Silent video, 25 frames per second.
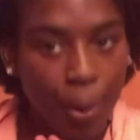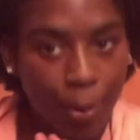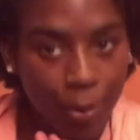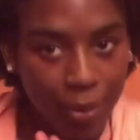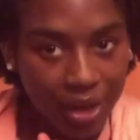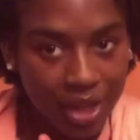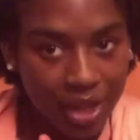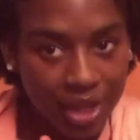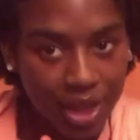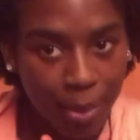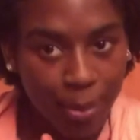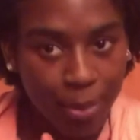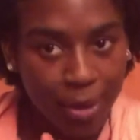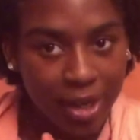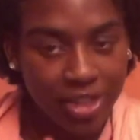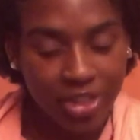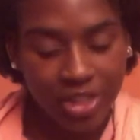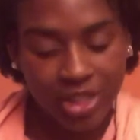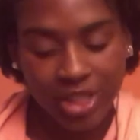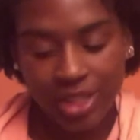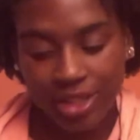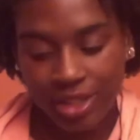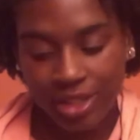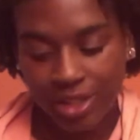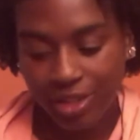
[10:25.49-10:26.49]
break the
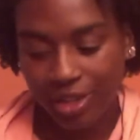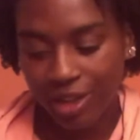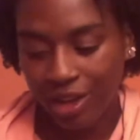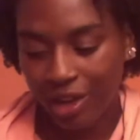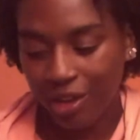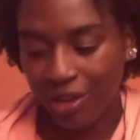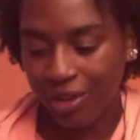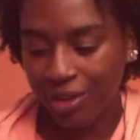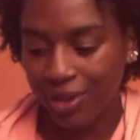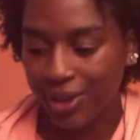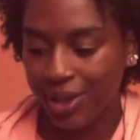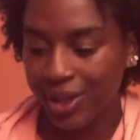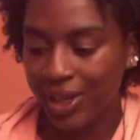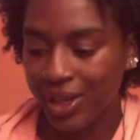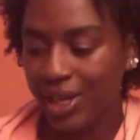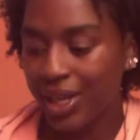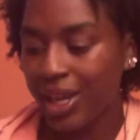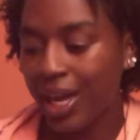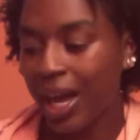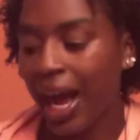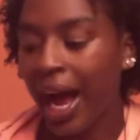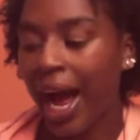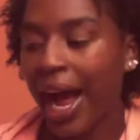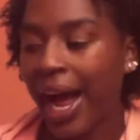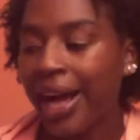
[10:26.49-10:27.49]
budget. So
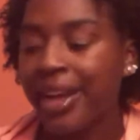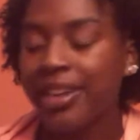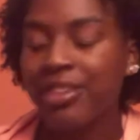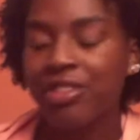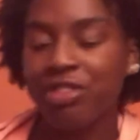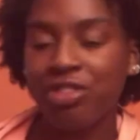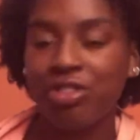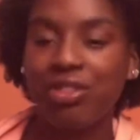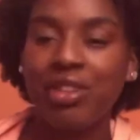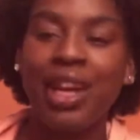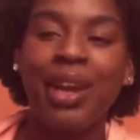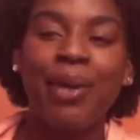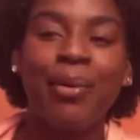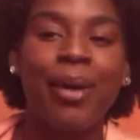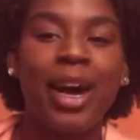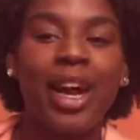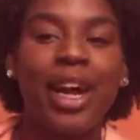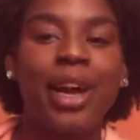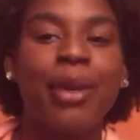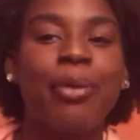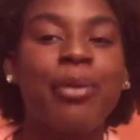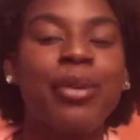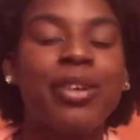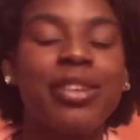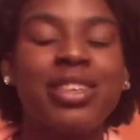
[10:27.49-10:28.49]
I understand
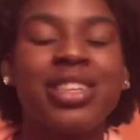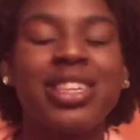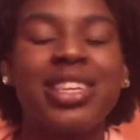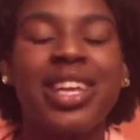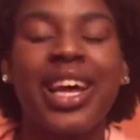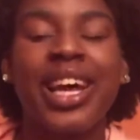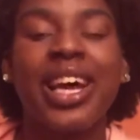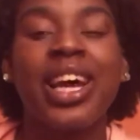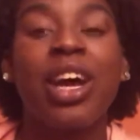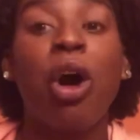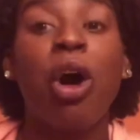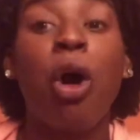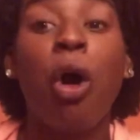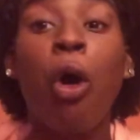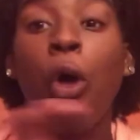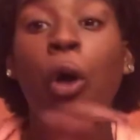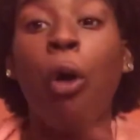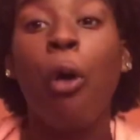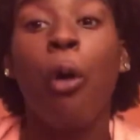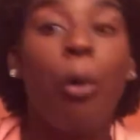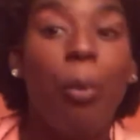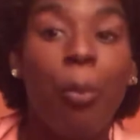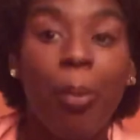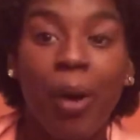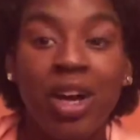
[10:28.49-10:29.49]
why it wasn't like a
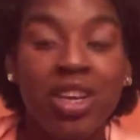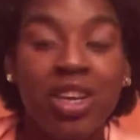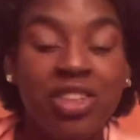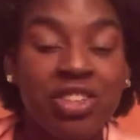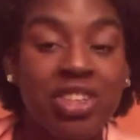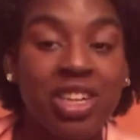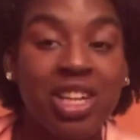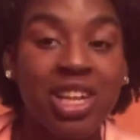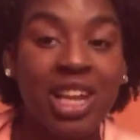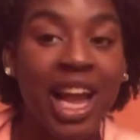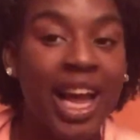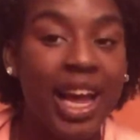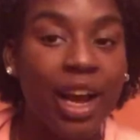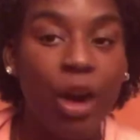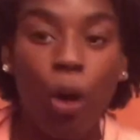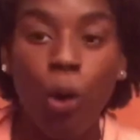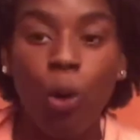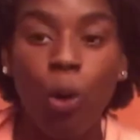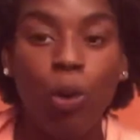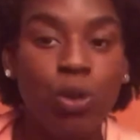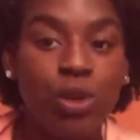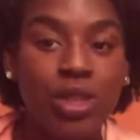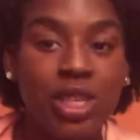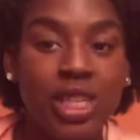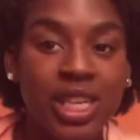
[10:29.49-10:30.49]
whole bunch of like
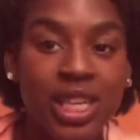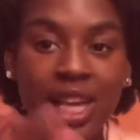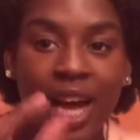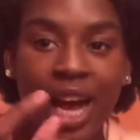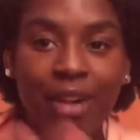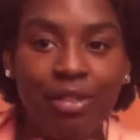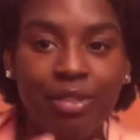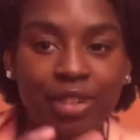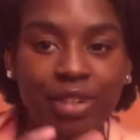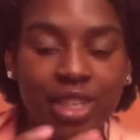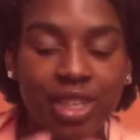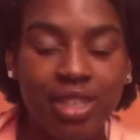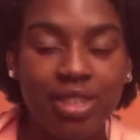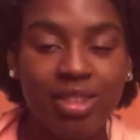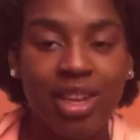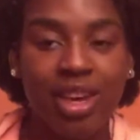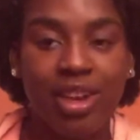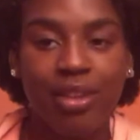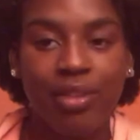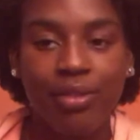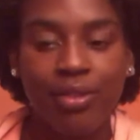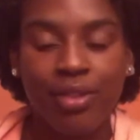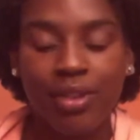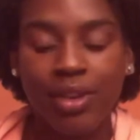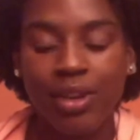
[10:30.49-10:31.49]
OD heavy
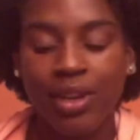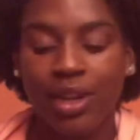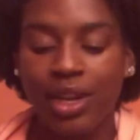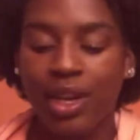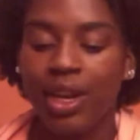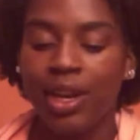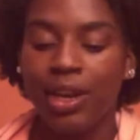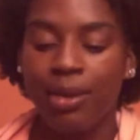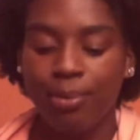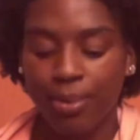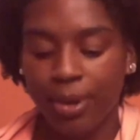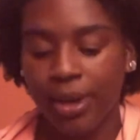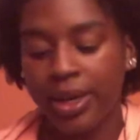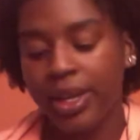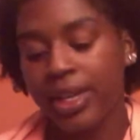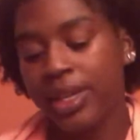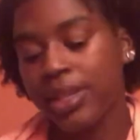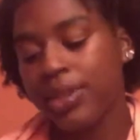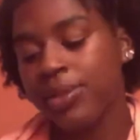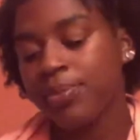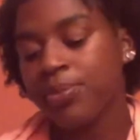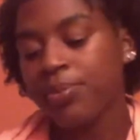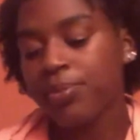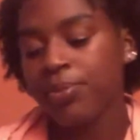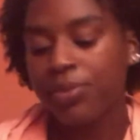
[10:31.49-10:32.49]
stuff.
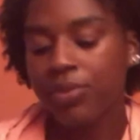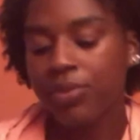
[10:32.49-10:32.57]
But